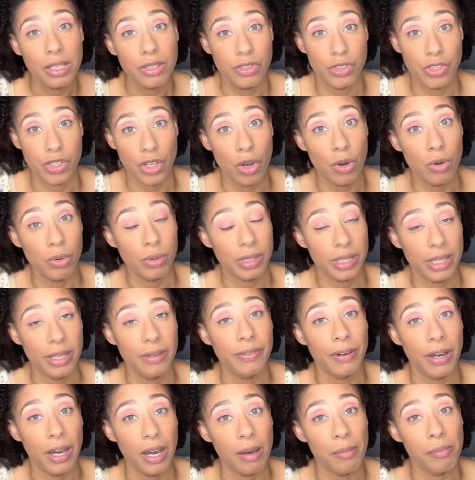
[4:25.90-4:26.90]
don't give
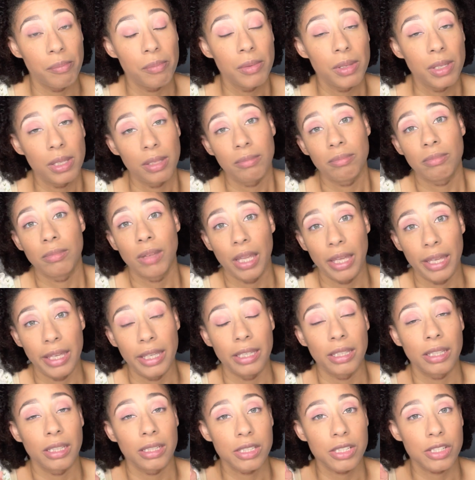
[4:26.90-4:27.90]
up.
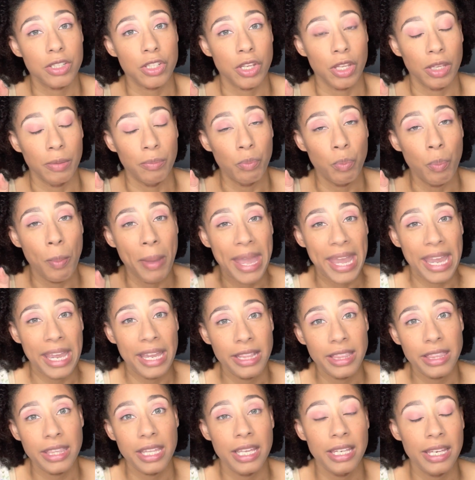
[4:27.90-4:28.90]
Like the
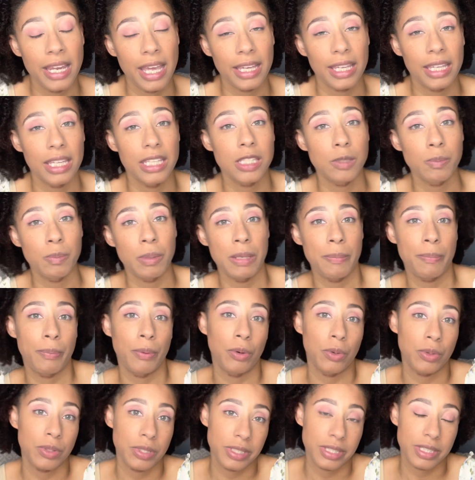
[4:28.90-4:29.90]
main thing that gets
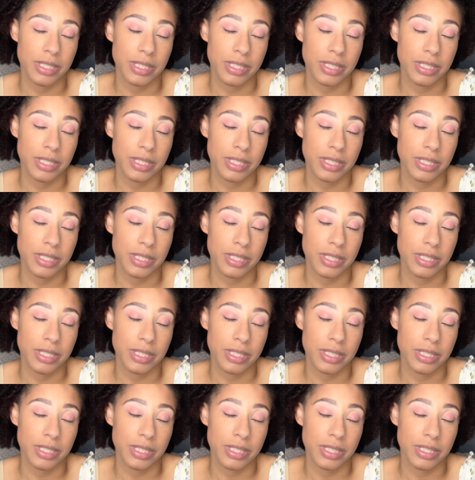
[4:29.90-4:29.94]
people